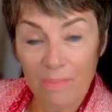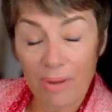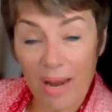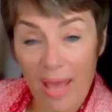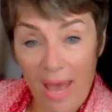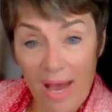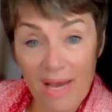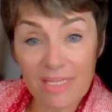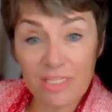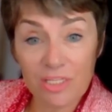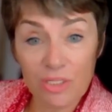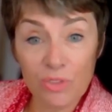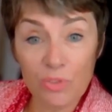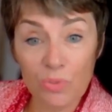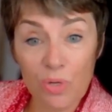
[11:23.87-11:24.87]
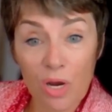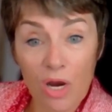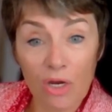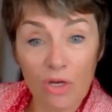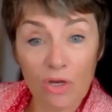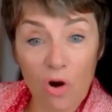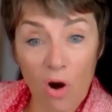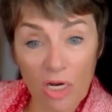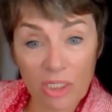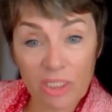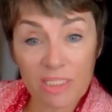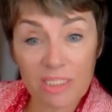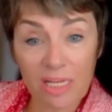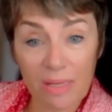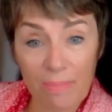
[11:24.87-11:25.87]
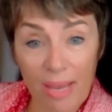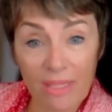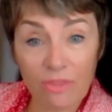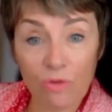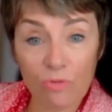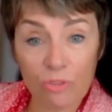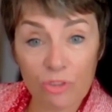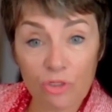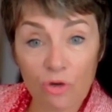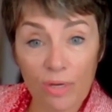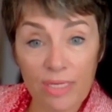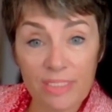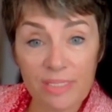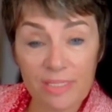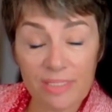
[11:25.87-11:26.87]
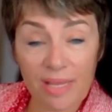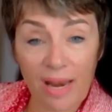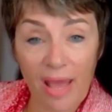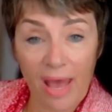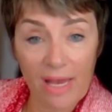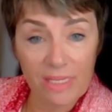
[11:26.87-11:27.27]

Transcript: But as you consciously make those choices and